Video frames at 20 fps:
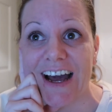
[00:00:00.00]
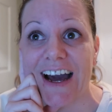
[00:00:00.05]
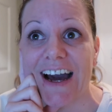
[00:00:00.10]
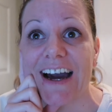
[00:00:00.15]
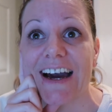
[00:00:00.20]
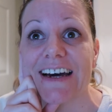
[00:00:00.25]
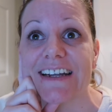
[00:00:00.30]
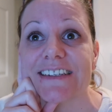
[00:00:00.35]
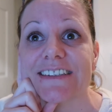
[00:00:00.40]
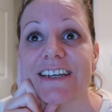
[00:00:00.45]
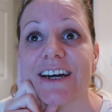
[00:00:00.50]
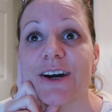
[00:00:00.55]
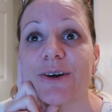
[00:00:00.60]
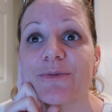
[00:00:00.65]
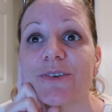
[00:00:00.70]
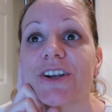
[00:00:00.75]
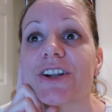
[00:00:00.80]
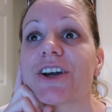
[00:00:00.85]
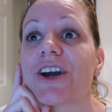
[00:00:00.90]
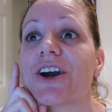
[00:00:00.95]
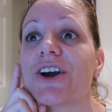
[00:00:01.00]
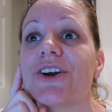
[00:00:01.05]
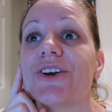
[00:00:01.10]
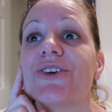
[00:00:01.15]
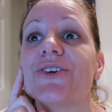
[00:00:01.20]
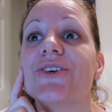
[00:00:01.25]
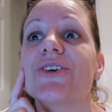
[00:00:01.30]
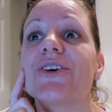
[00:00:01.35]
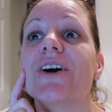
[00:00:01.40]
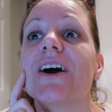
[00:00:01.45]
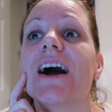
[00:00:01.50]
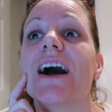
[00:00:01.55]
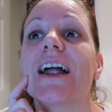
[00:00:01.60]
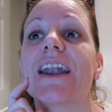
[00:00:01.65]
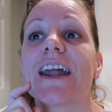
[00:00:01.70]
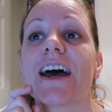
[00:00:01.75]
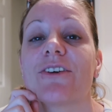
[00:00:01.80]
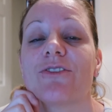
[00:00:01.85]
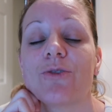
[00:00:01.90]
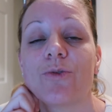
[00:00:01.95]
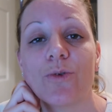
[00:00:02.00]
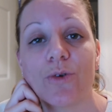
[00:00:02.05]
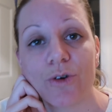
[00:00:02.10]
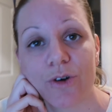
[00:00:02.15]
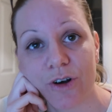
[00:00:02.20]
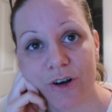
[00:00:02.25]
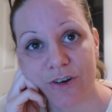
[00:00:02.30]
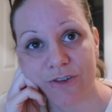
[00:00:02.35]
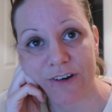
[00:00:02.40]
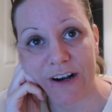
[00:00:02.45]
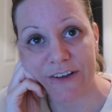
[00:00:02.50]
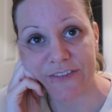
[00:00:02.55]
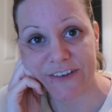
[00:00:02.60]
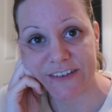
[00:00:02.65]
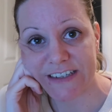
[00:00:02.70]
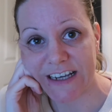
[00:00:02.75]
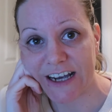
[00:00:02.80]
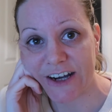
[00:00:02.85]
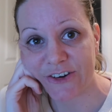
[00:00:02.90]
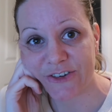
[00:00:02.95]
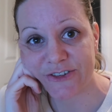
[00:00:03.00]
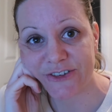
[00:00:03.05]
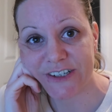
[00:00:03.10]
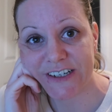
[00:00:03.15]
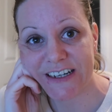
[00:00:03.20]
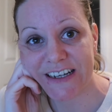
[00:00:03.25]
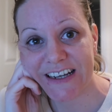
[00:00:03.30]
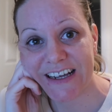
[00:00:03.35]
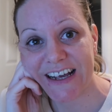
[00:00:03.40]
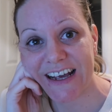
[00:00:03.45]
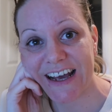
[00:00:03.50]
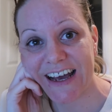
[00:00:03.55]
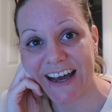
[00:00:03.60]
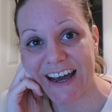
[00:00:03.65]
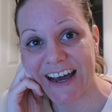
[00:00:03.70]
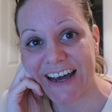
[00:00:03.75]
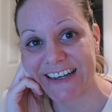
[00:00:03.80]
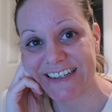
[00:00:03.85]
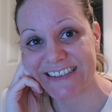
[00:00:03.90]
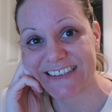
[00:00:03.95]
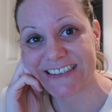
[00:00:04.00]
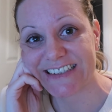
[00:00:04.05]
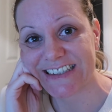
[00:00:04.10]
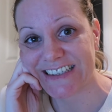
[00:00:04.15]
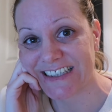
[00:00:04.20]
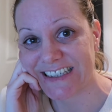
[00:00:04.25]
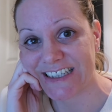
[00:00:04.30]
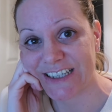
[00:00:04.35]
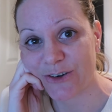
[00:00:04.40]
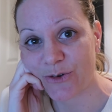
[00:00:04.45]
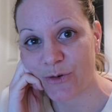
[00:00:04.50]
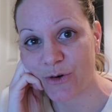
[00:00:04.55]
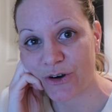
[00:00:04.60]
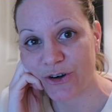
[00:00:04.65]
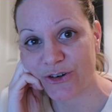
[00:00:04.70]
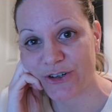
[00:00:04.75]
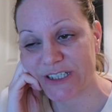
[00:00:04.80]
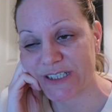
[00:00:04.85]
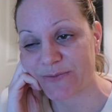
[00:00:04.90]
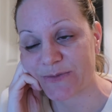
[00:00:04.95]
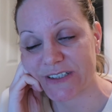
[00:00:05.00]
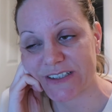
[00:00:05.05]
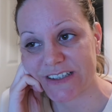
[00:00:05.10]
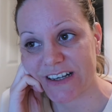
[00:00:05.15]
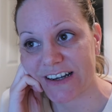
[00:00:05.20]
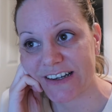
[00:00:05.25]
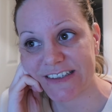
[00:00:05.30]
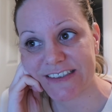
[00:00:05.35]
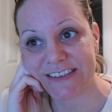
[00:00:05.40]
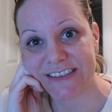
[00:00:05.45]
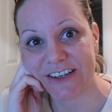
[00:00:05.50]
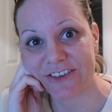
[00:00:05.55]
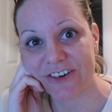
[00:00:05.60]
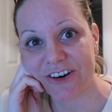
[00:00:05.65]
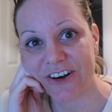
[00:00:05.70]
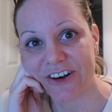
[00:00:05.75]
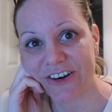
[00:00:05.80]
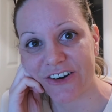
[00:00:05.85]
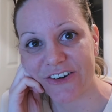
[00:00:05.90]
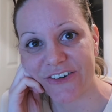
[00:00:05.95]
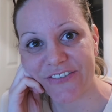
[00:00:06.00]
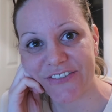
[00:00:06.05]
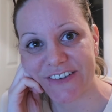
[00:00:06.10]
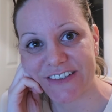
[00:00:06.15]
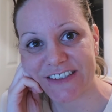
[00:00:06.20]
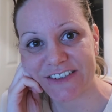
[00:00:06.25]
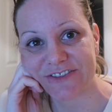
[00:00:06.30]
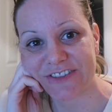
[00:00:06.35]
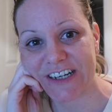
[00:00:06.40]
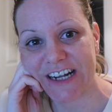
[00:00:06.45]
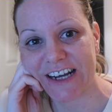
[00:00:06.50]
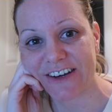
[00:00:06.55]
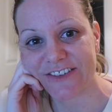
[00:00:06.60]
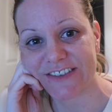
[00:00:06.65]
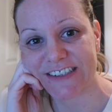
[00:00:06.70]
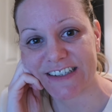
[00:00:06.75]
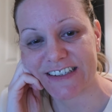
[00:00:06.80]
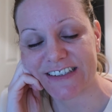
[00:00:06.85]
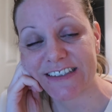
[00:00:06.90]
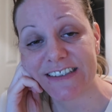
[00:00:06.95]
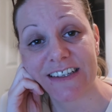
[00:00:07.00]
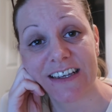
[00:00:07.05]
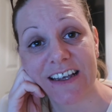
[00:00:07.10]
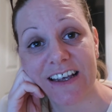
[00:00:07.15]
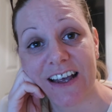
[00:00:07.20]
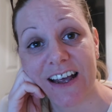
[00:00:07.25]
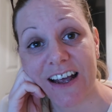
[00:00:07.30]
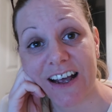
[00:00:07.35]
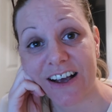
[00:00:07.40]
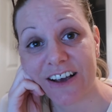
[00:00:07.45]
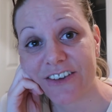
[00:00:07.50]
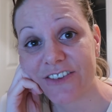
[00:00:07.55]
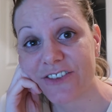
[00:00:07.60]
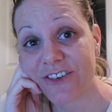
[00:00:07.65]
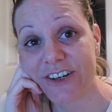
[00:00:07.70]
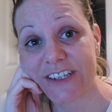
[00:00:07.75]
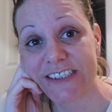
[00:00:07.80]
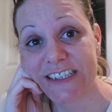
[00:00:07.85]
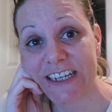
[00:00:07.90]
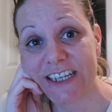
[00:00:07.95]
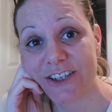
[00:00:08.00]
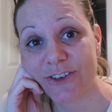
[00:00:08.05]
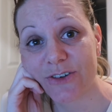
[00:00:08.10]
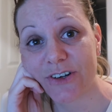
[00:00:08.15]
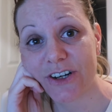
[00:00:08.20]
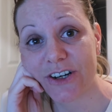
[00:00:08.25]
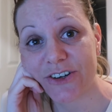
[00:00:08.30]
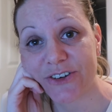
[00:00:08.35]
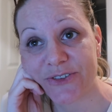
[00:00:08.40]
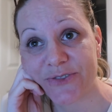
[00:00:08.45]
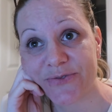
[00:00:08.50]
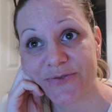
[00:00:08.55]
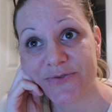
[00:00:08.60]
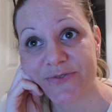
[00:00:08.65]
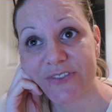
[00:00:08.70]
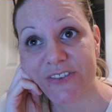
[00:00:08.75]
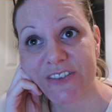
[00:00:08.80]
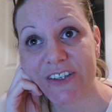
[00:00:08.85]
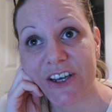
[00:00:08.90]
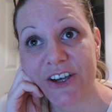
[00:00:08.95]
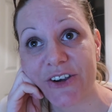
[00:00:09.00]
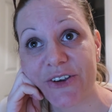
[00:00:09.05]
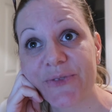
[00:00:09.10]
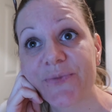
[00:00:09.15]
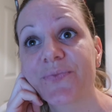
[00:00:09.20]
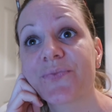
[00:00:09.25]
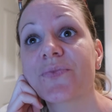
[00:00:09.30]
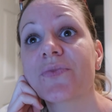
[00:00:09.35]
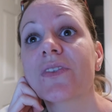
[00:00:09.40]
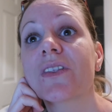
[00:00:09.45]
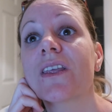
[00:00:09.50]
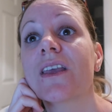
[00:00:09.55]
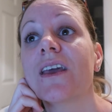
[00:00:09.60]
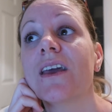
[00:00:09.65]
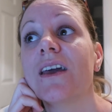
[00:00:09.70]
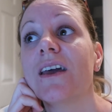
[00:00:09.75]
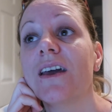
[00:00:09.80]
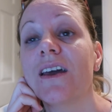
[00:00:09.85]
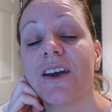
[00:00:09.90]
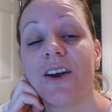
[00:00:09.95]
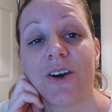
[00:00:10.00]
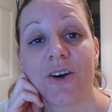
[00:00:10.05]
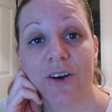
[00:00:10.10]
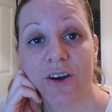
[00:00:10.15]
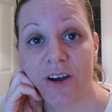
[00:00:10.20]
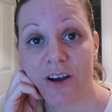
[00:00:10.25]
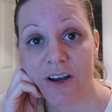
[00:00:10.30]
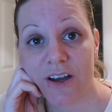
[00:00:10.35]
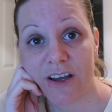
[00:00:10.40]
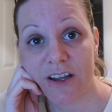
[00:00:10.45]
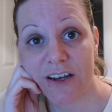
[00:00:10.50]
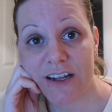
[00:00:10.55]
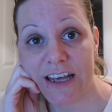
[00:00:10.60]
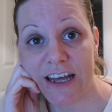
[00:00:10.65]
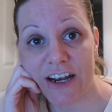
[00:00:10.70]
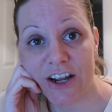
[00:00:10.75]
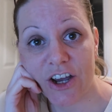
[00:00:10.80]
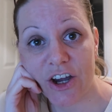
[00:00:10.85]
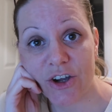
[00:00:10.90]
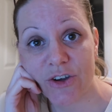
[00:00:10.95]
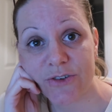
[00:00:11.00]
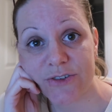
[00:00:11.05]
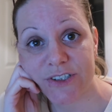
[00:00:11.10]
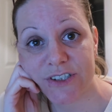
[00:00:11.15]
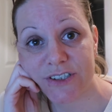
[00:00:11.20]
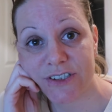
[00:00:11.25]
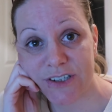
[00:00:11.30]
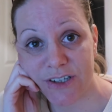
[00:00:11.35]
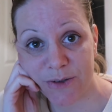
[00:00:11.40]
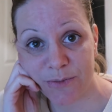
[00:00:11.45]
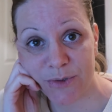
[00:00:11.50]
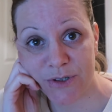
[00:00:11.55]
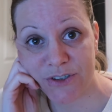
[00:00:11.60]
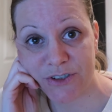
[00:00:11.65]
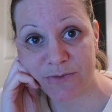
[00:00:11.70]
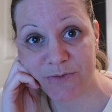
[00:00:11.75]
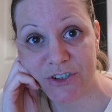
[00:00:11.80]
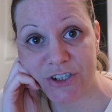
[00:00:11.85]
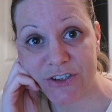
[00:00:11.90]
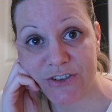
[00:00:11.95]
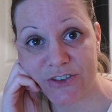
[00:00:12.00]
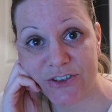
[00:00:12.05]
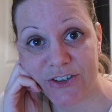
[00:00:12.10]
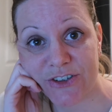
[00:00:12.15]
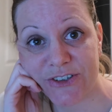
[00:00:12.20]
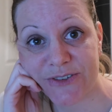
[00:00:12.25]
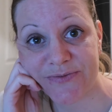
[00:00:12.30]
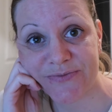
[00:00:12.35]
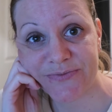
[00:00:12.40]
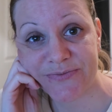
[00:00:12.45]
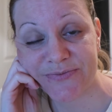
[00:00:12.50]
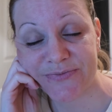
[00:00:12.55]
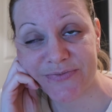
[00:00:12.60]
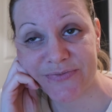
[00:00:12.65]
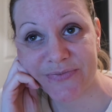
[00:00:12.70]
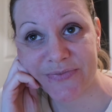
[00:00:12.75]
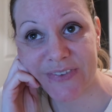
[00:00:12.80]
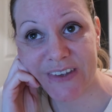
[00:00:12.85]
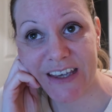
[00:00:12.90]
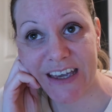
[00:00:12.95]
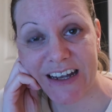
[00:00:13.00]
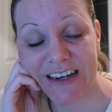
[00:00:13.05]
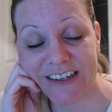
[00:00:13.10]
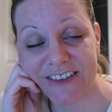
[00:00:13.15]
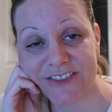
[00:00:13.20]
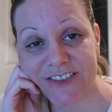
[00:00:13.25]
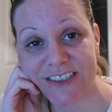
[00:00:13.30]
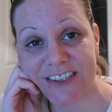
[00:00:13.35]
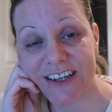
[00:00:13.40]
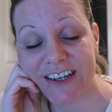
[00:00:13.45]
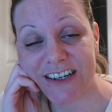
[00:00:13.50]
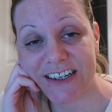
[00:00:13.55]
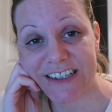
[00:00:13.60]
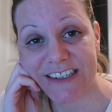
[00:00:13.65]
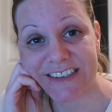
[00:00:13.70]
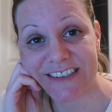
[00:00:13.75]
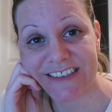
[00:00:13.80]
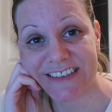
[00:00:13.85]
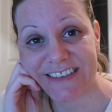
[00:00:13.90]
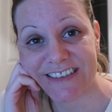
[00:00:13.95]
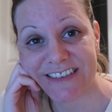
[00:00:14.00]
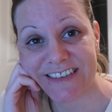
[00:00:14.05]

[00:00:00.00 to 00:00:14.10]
and I'm gonna go and have a walk around the town and see what Christmas lights there are on the different houses. And I thought I'd take you along. So I'm gonna get a coat, put some shoes on, and get outside.